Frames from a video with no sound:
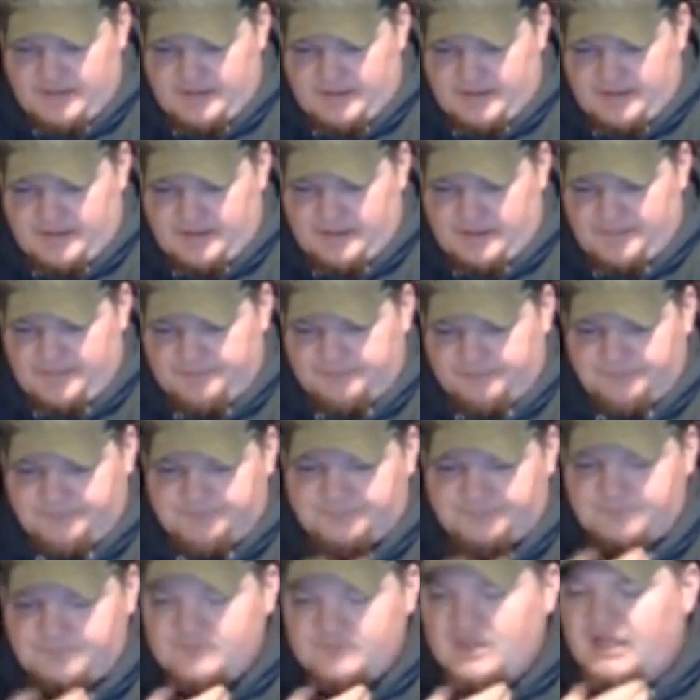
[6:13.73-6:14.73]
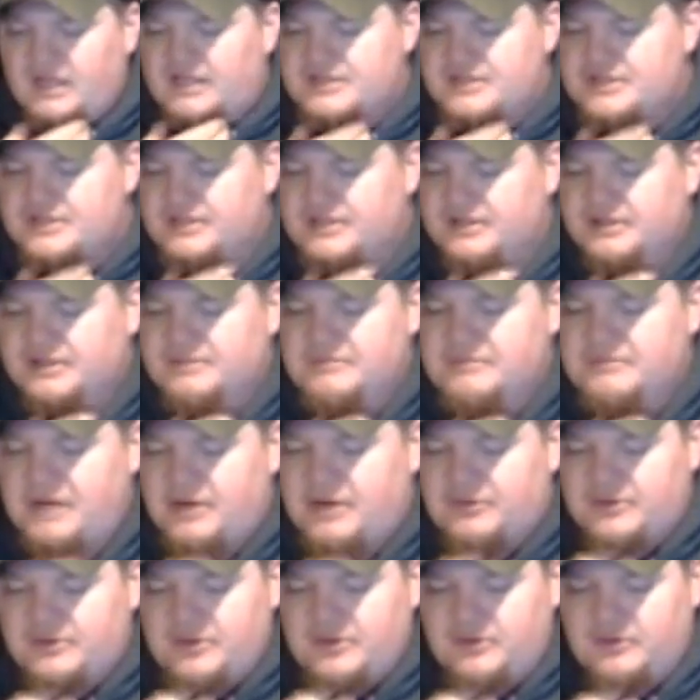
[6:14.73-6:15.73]
There's a good
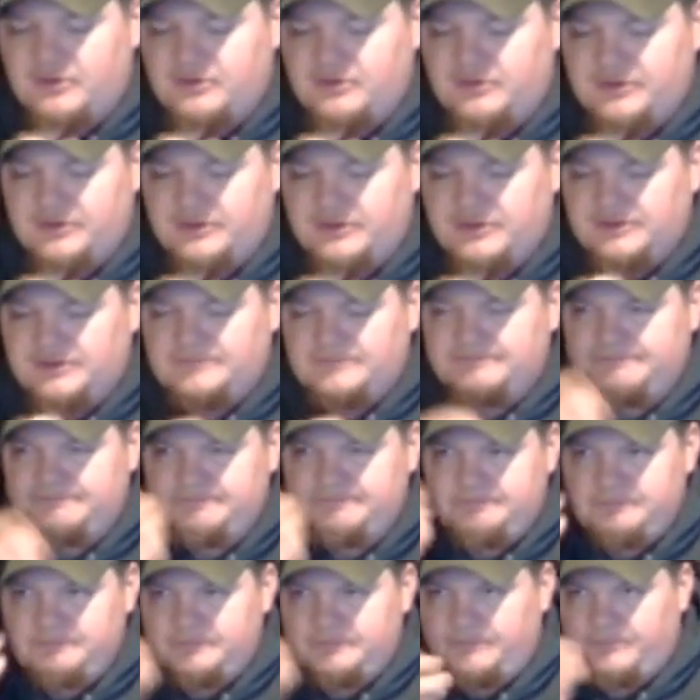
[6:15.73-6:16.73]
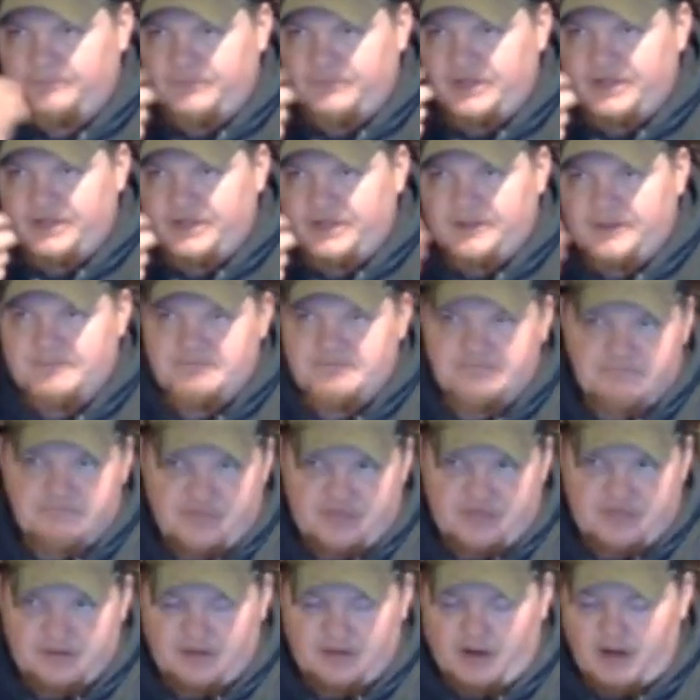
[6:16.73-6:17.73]
mouth coat feel there,
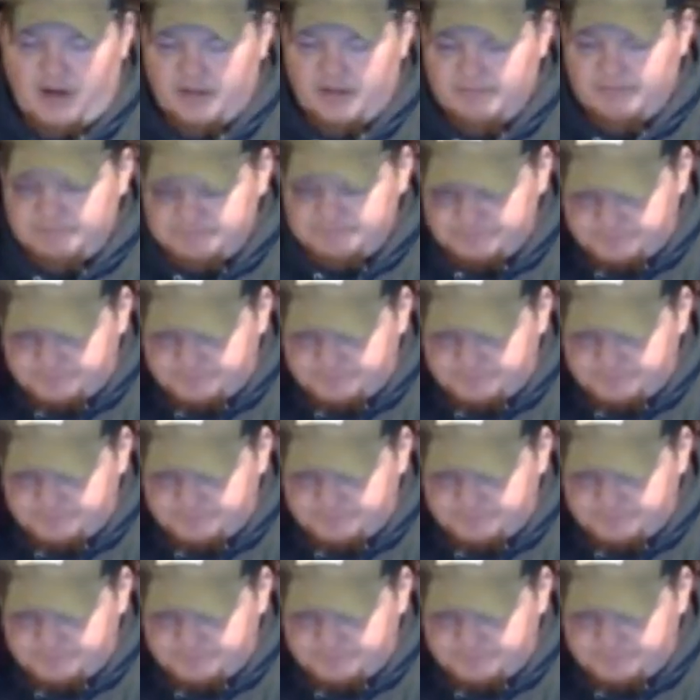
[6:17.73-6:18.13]
then gone.